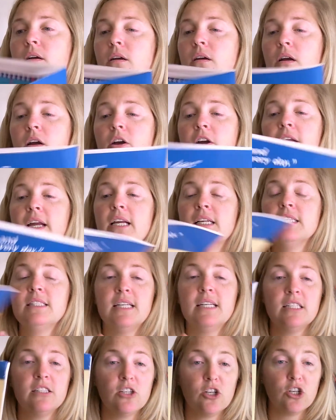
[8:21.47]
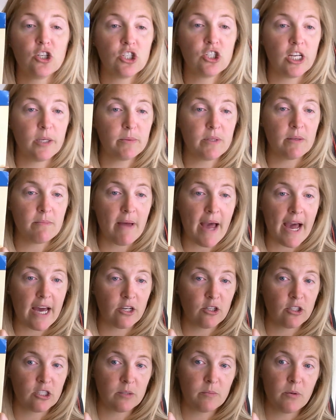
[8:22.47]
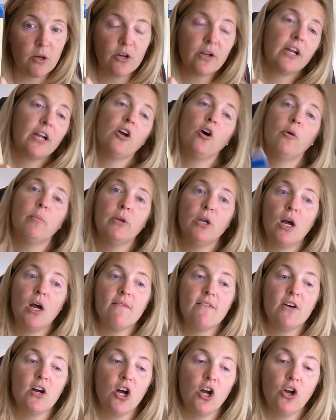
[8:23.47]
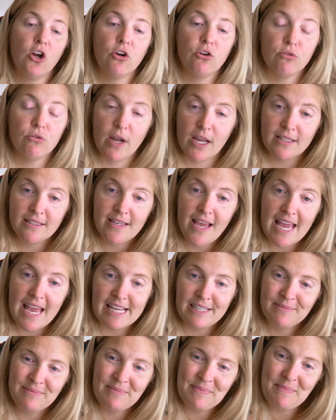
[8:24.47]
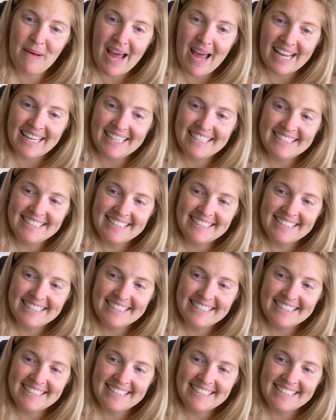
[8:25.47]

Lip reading: Alright guys, that's our shapes and patterns book. I hope you have a great day. Bye!